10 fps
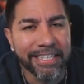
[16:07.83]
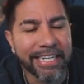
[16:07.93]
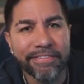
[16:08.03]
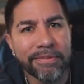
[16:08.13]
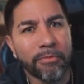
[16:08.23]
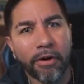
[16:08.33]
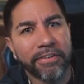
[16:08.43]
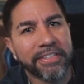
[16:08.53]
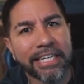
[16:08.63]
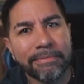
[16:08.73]
Even more if
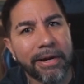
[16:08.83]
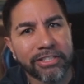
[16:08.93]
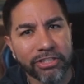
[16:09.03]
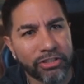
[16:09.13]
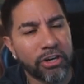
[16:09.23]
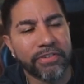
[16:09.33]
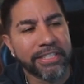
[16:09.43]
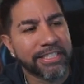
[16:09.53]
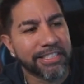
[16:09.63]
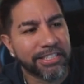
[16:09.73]
you're thinking about the
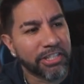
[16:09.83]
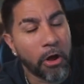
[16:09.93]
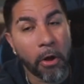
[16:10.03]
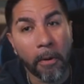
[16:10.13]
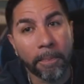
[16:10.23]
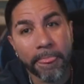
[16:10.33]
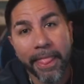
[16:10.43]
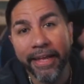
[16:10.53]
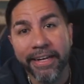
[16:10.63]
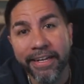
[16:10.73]
service. So
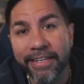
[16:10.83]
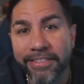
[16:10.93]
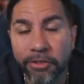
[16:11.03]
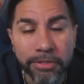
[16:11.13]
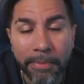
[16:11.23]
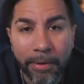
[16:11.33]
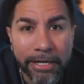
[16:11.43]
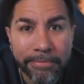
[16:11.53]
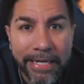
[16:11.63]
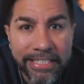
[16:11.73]
those are my
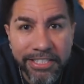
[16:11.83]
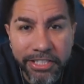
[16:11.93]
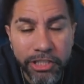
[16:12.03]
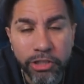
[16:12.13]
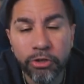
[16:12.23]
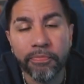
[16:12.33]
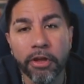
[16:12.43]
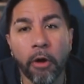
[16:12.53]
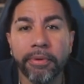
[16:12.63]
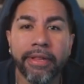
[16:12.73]
recommendations to you. I
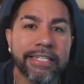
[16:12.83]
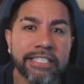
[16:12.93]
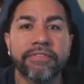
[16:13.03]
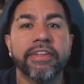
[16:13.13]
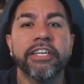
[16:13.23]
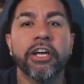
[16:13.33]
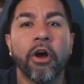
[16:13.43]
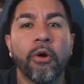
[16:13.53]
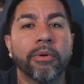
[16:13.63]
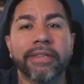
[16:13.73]
hope you like this video.